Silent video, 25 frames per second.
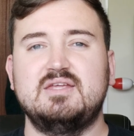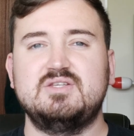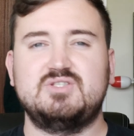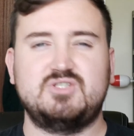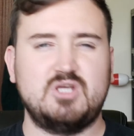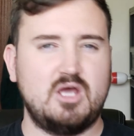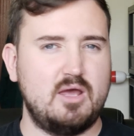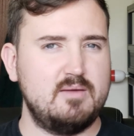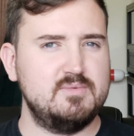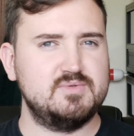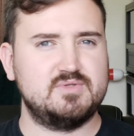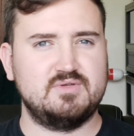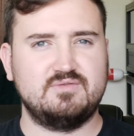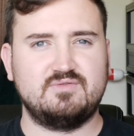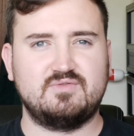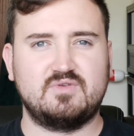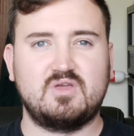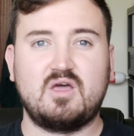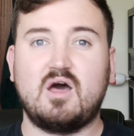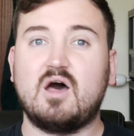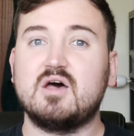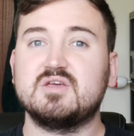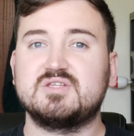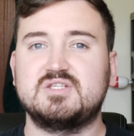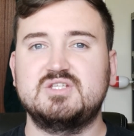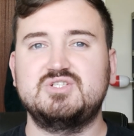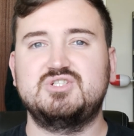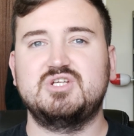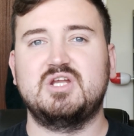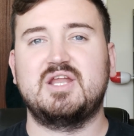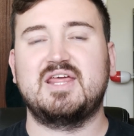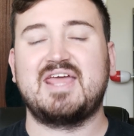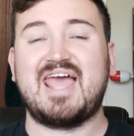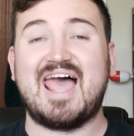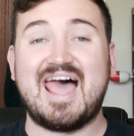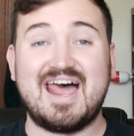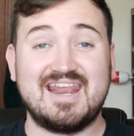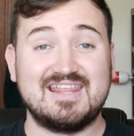In terms of
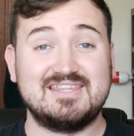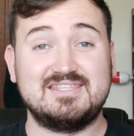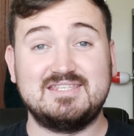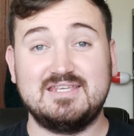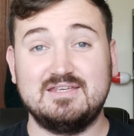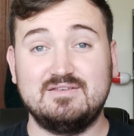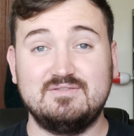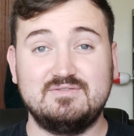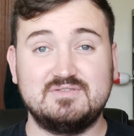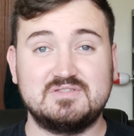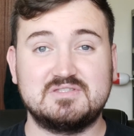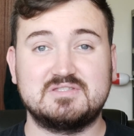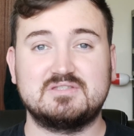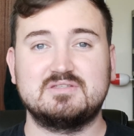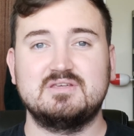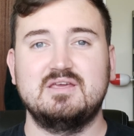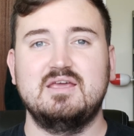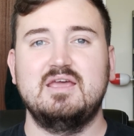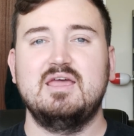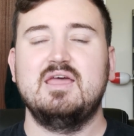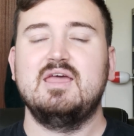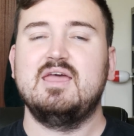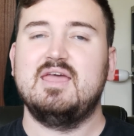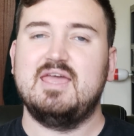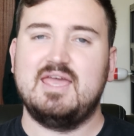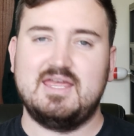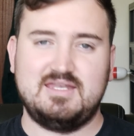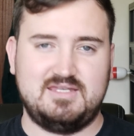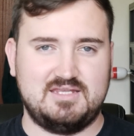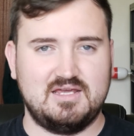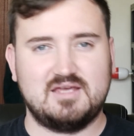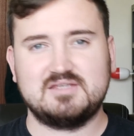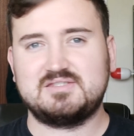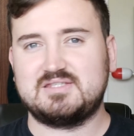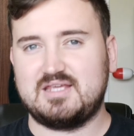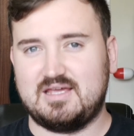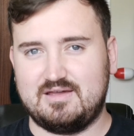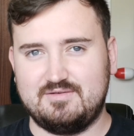carcinogenic additives, it
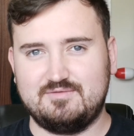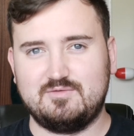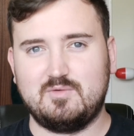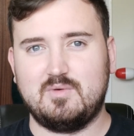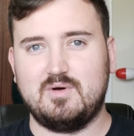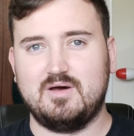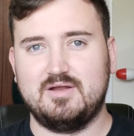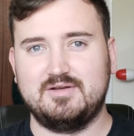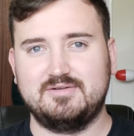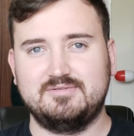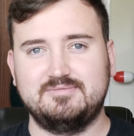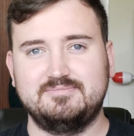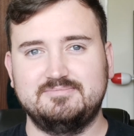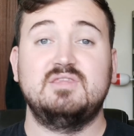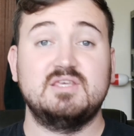does have one.